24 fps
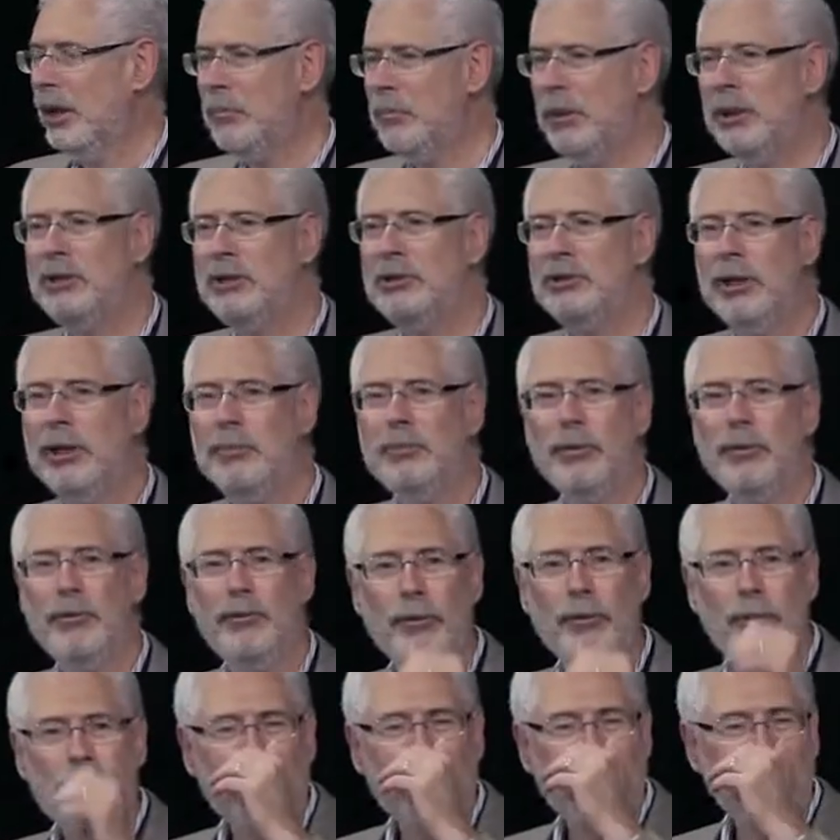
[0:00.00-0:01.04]
But he said,
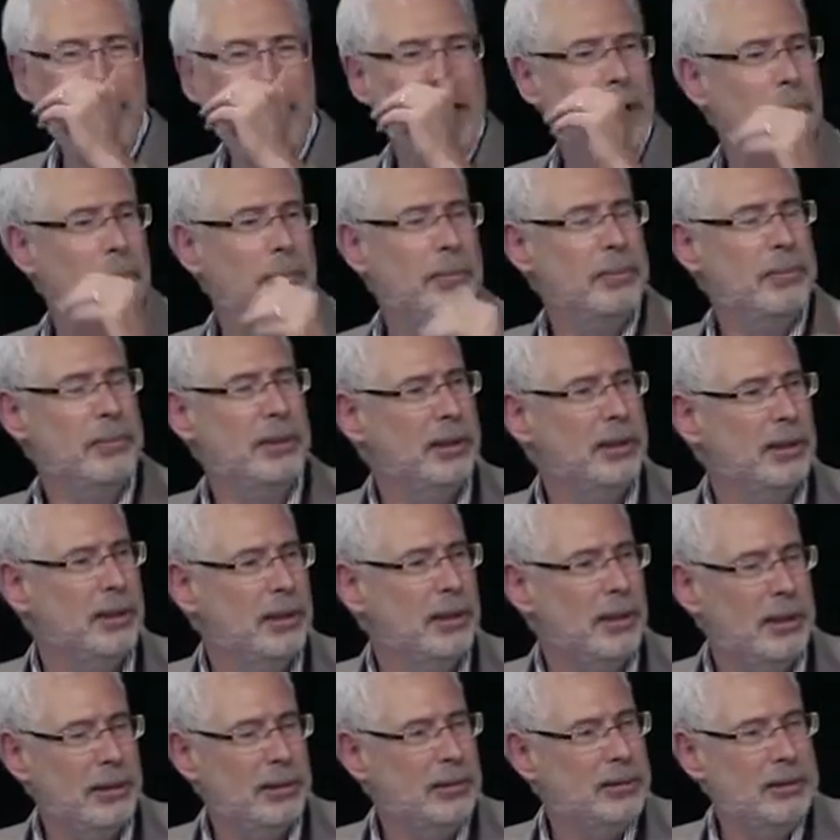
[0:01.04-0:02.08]
before I come
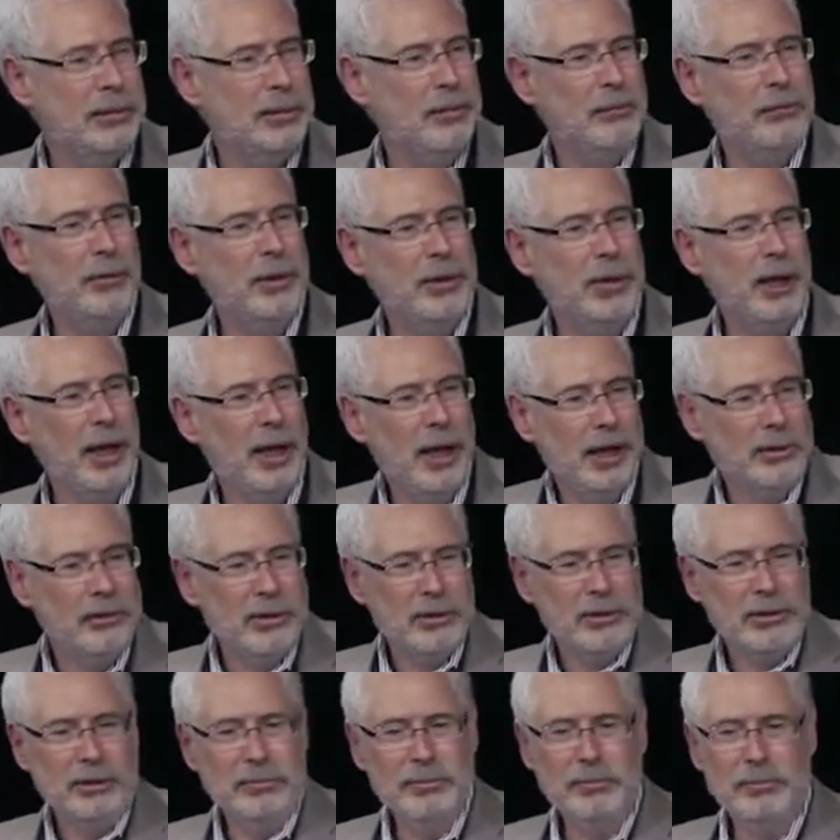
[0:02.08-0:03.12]
in front of
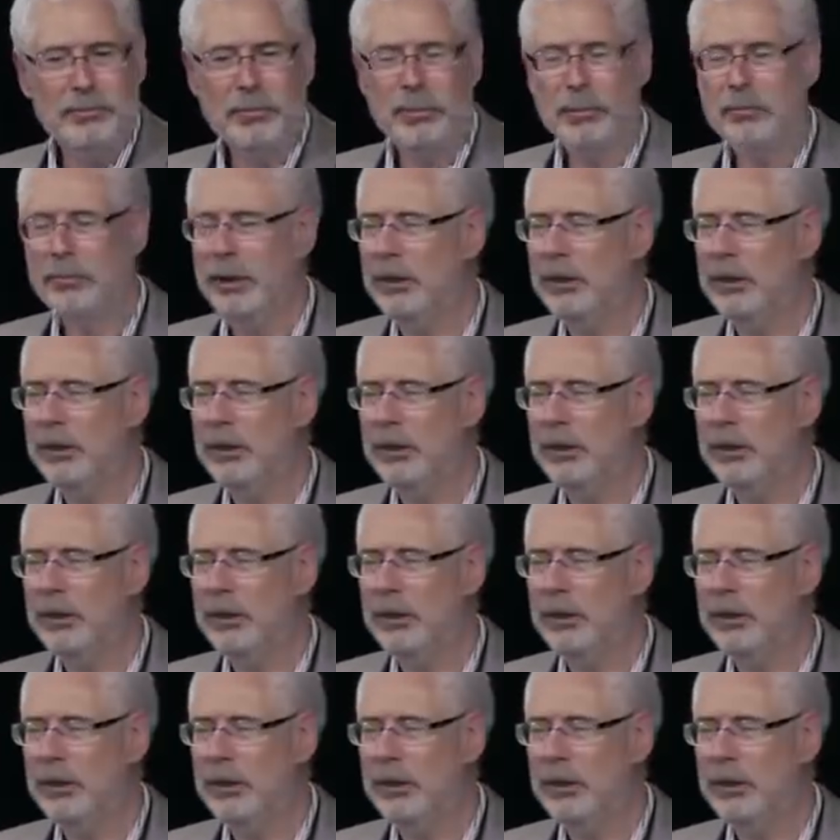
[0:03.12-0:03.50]
Congress and put